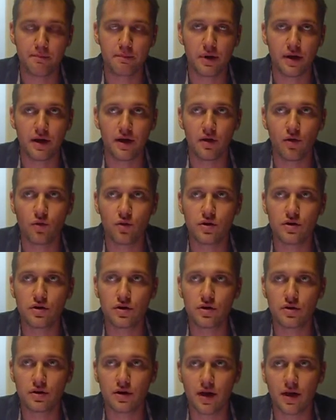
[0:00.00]
But when you
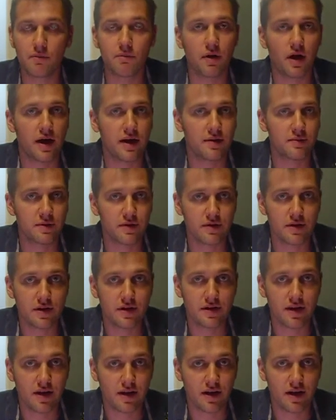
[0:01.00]
go to like
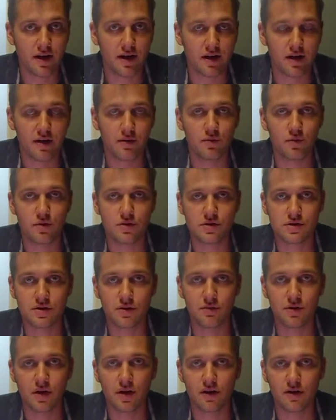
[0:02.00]
bodybuilding.com or
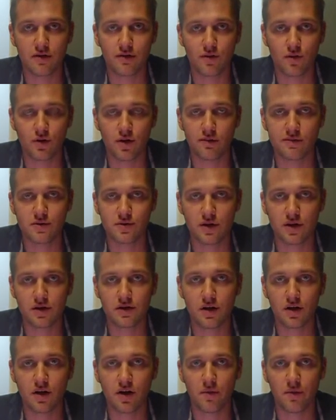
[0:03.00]
some of the other forums where they
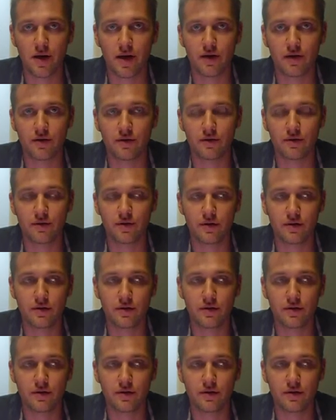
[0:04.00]
talk about